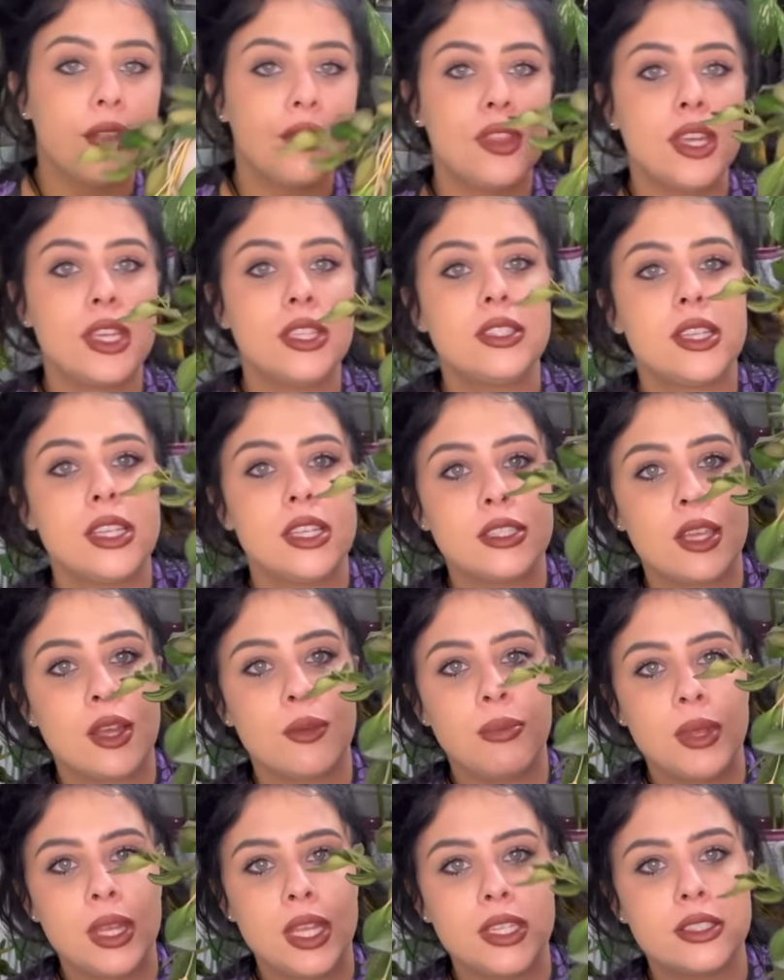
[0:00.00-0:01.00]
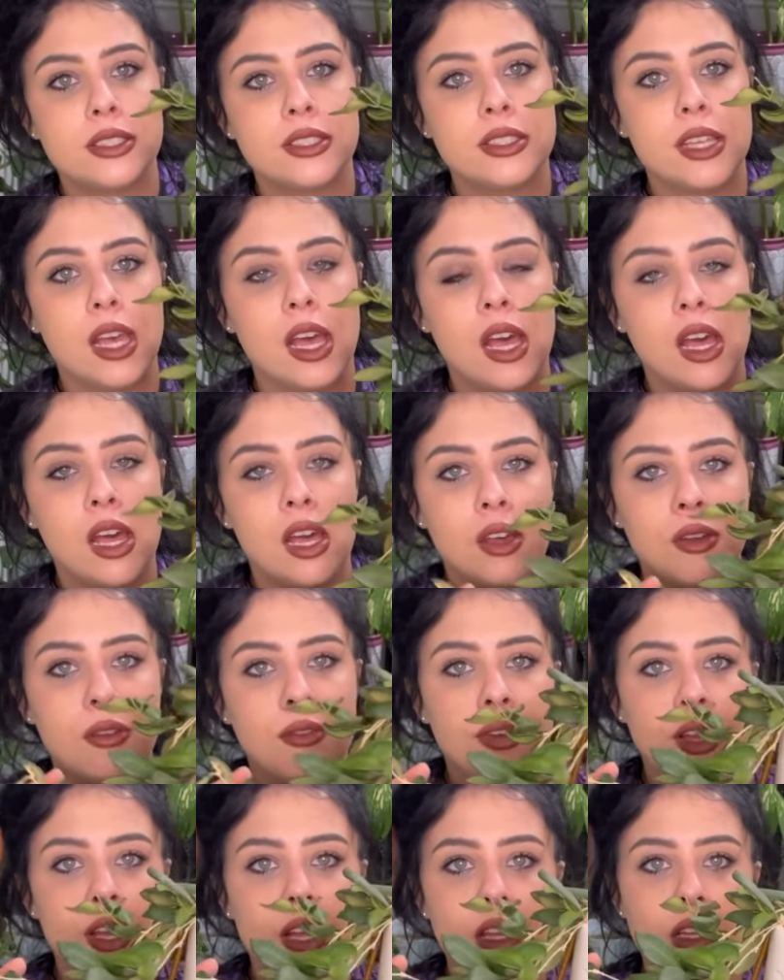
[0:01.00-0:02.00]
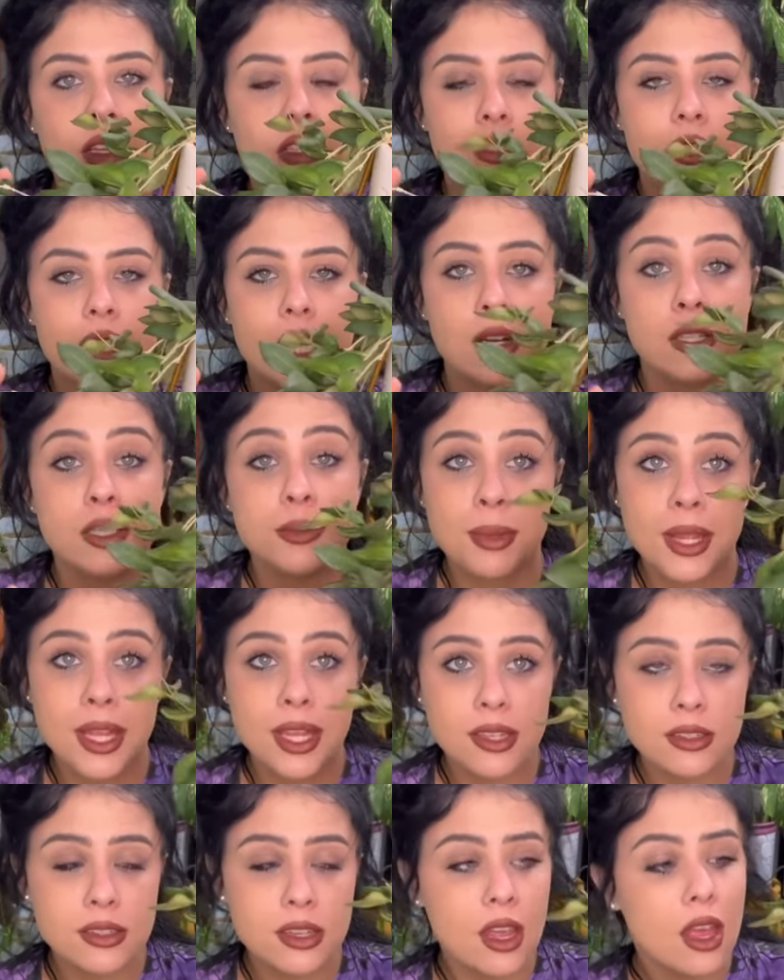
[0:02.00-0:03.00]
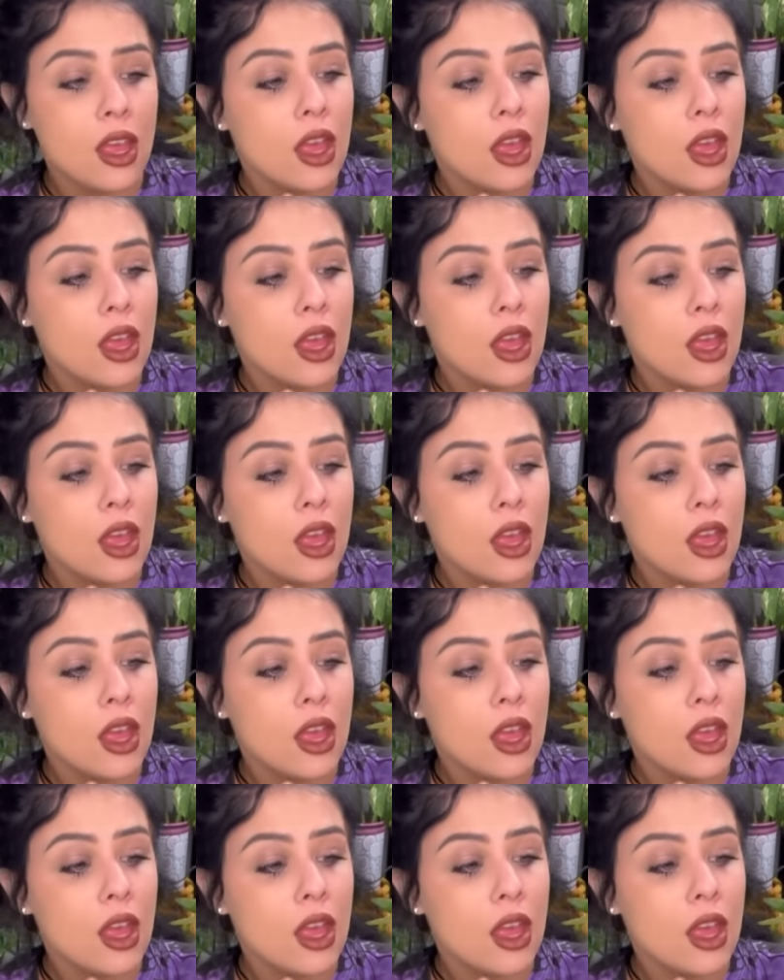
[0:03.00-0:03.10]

this is a piece of Sarah's plant